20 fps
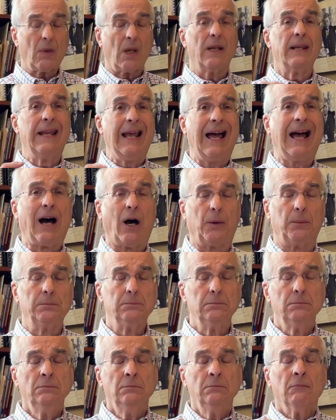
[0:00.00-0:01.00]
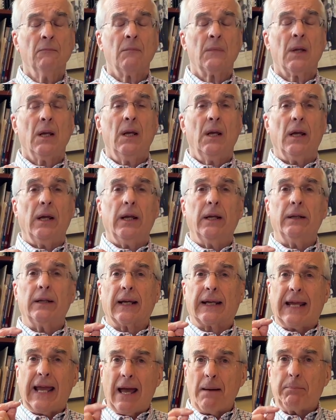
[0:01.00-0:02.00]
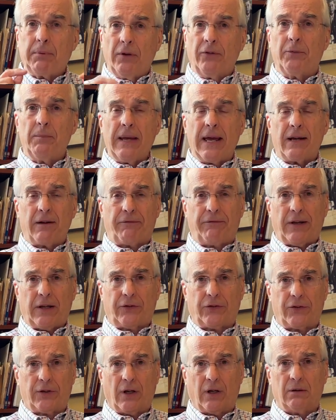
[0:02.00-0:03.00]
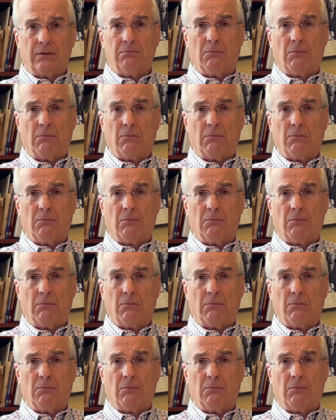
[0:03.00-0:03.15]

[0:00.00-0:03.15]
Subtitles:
Now, in the Capitalist Manifesto,